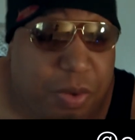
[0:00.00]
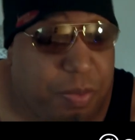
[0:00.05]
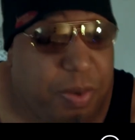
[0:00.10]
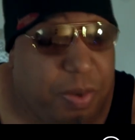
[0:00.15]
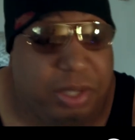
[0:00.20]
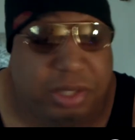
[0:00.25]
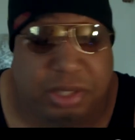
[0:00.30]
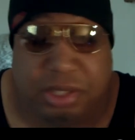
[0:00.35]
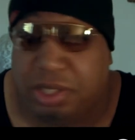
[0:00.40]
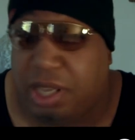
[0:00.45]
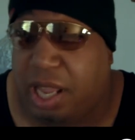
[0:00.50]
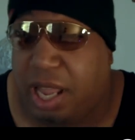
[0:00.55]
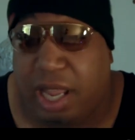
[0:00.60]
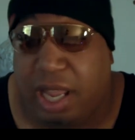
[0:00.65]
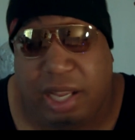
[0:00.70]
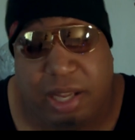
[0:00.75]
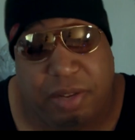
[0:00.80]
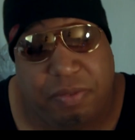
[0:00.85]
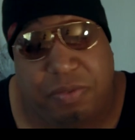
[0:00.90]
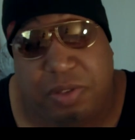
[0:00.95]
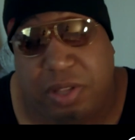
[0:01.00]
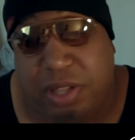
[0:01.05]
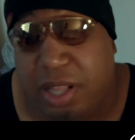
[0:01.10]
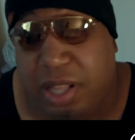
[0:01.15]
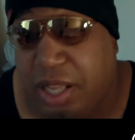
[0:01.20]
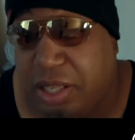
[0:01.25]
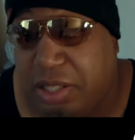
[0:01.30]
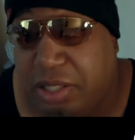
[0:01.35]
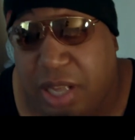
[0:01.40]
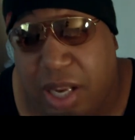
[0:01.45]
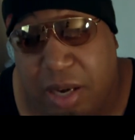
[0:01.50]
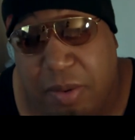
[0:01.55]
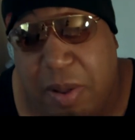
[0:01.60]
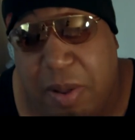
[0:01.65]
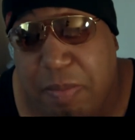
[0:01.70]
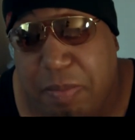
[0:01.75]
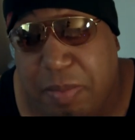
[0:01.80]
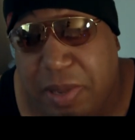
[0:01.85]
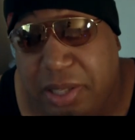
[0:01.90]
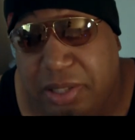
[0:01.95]
which hey, it's none
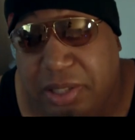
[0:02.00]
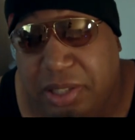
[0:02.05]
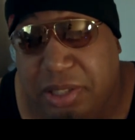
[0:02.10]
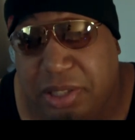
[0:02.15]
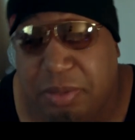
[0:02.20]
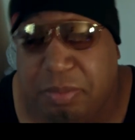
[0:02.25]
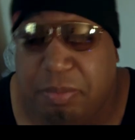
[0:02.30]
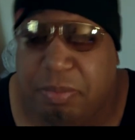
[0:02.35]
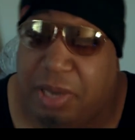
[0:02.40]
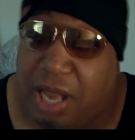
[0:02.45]
of my business.